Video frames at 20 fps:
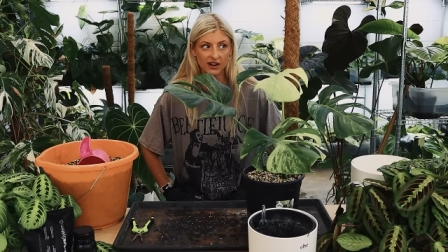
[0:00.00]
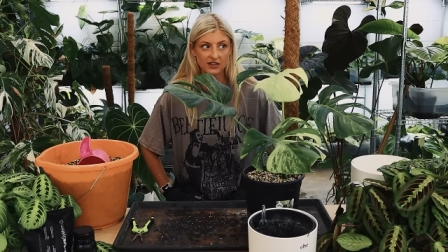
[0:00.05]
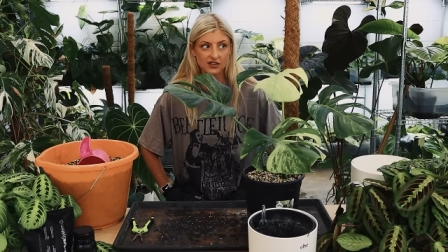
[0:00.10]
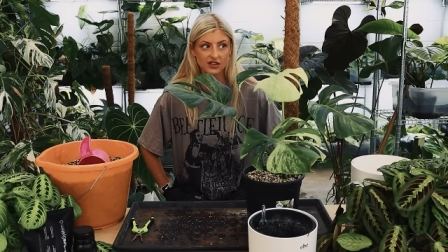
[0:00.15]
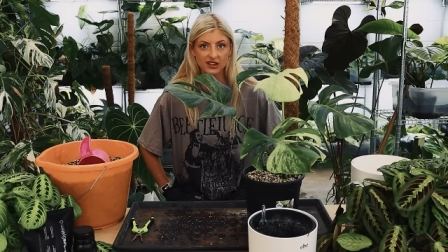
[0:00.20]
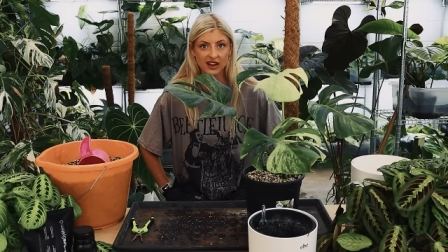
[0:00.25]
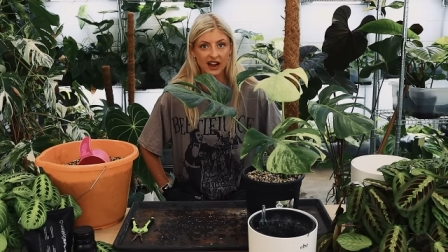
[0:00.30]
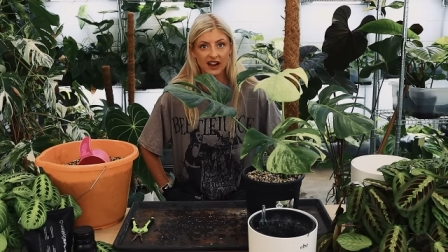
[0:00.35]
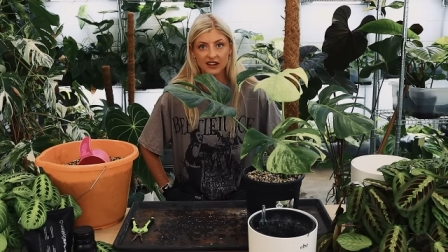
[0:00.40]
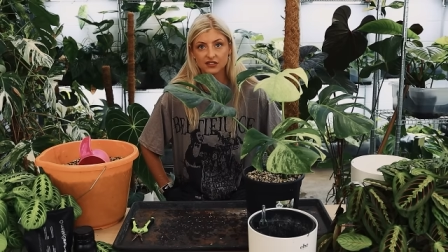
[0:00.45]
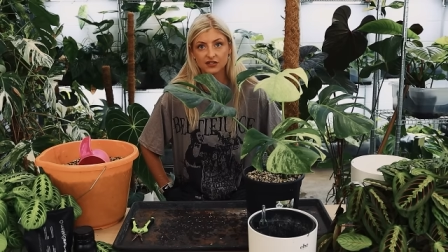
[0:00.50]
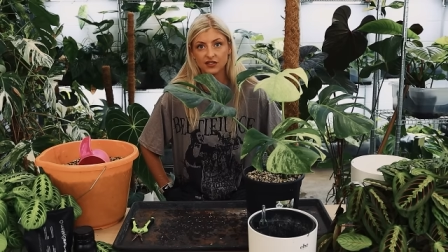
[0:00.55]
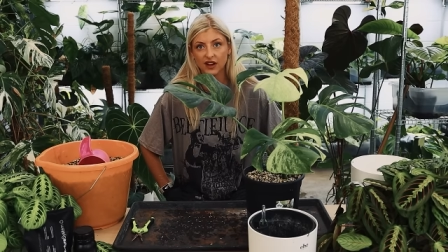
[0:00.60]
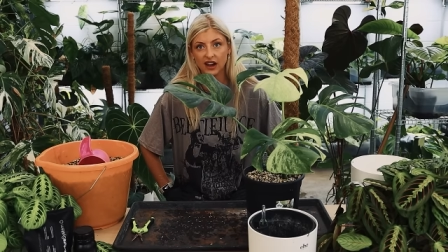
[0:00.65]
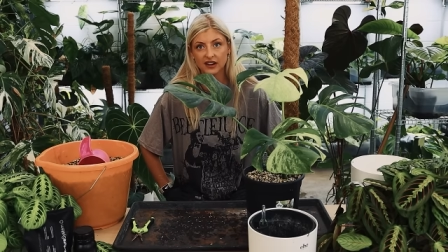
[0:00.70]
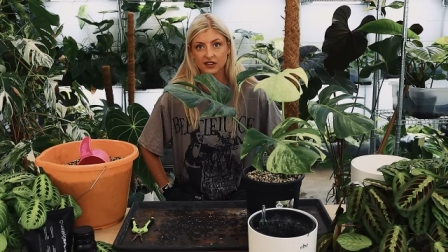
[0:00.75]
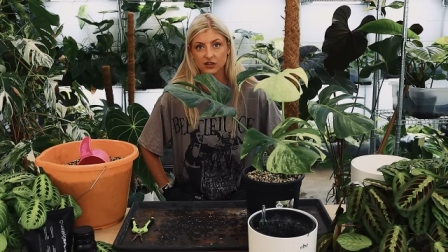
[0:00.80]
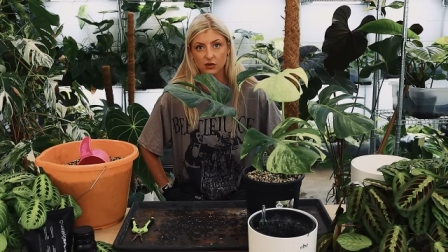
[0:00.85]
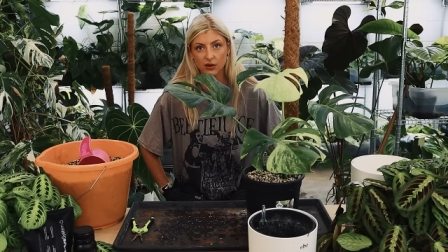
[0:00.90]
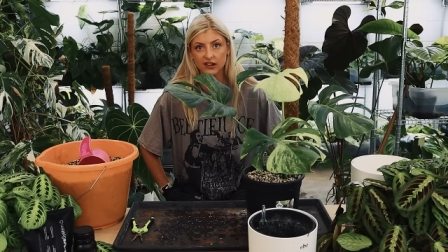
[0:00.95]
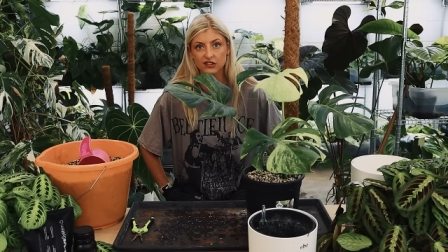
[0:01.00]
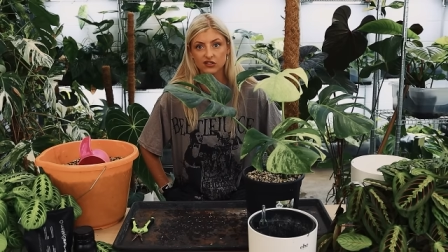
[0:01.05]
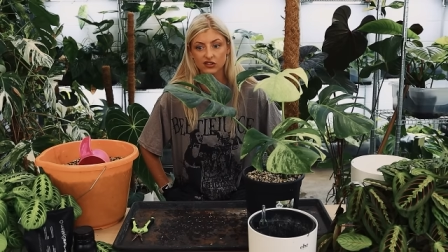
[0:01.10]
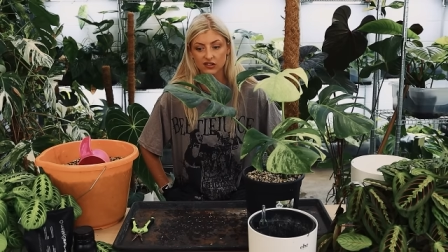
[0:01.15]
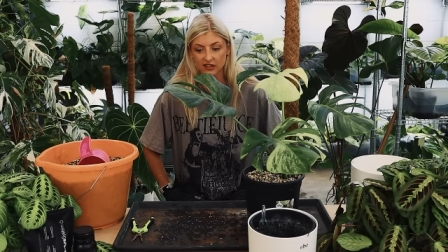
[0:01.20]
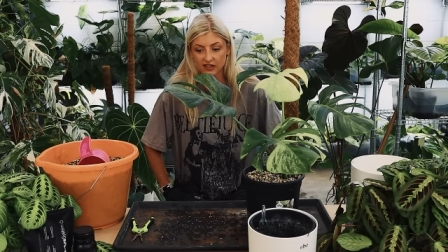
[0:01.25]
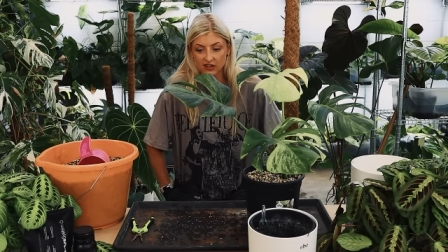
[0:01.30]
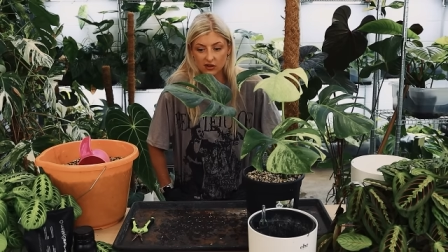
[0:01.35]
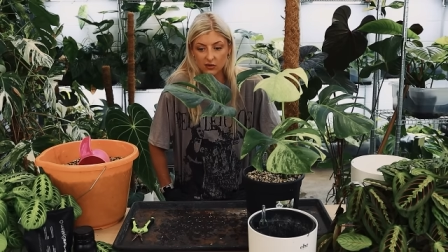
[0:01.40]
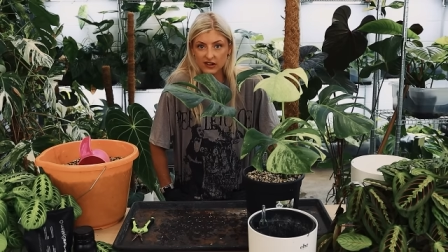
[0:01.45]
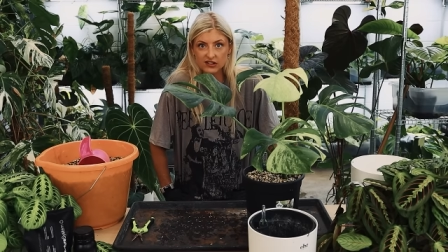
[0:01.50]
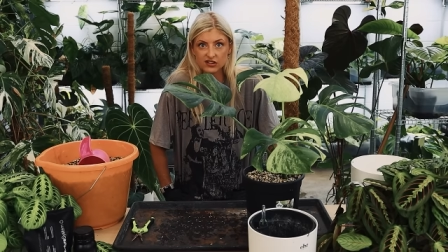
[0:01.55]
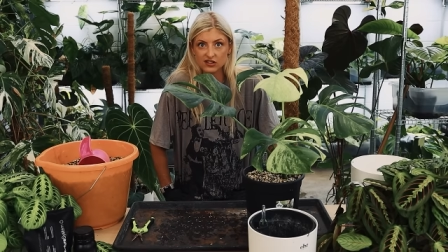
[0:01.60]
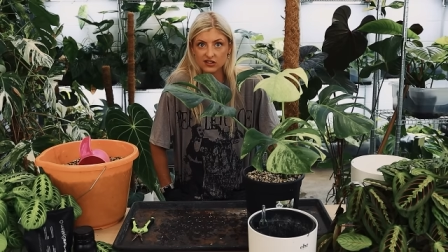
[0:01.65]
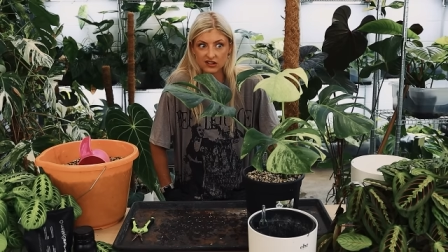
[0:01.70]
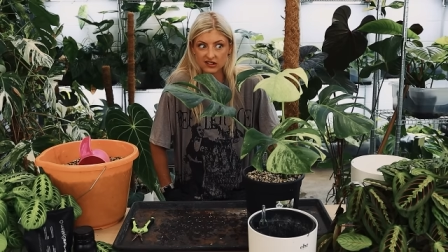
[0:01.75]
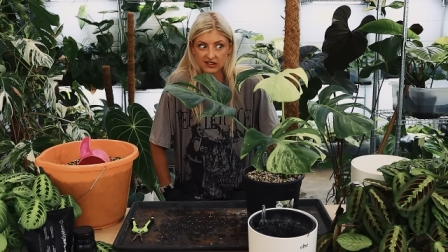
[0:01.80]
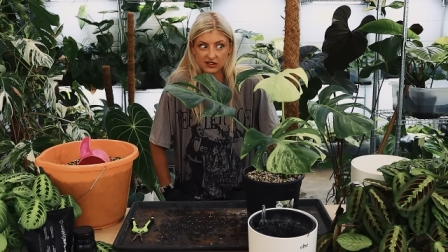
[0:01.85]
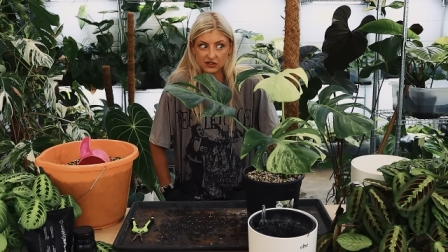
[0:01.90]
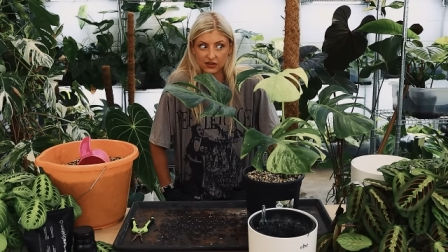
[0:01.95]
I just asked valid questions and the
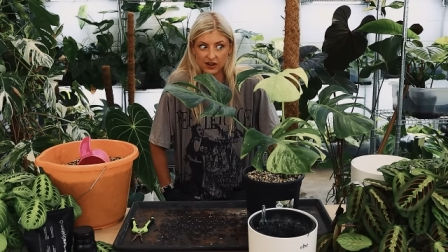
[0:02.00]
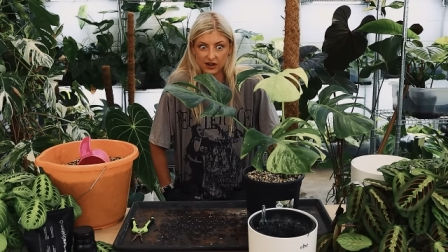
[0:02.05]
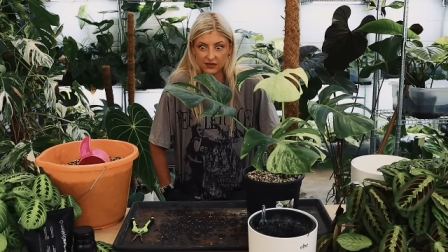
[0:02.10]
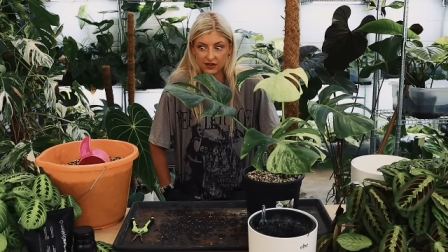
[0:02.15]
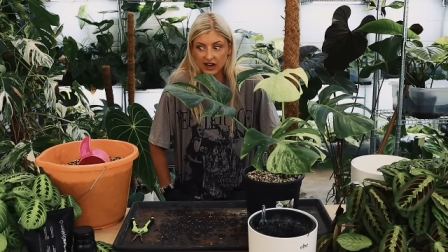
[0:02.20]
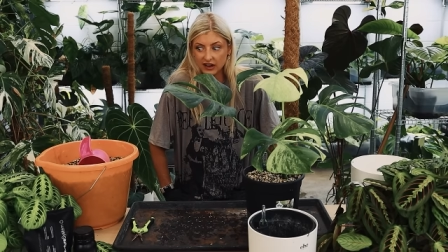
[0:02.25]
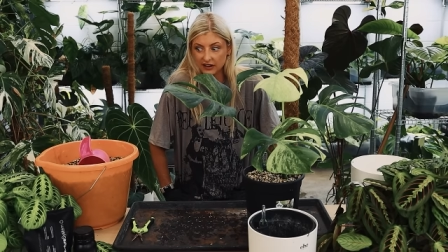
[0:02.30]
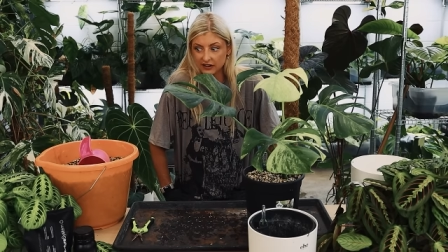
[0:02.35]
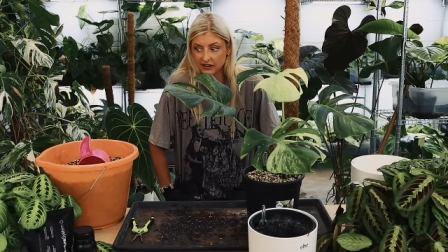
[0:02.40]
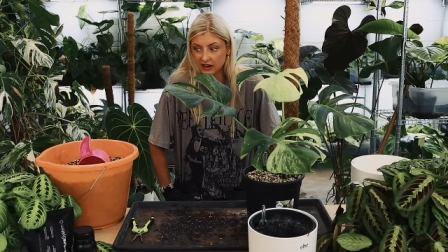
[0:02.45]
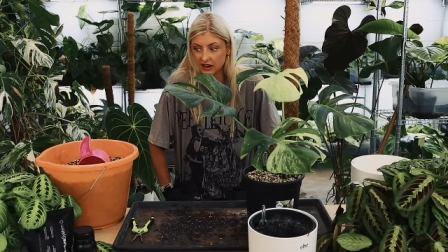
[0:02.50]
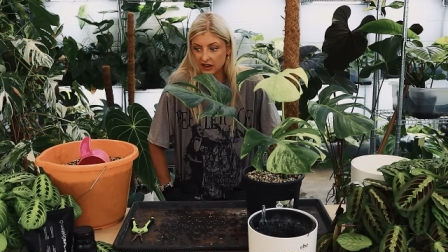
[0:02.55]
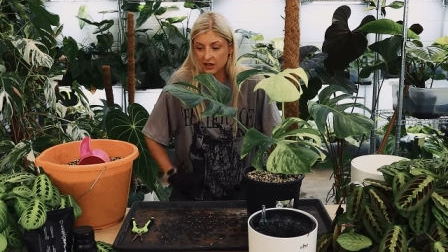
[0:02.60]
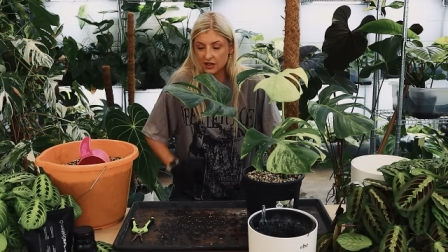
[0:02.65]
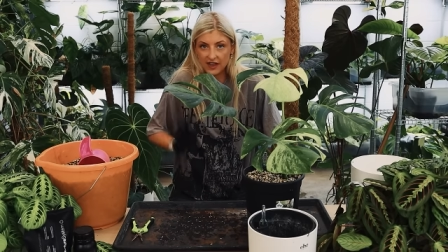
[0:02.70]
questions are still very valid.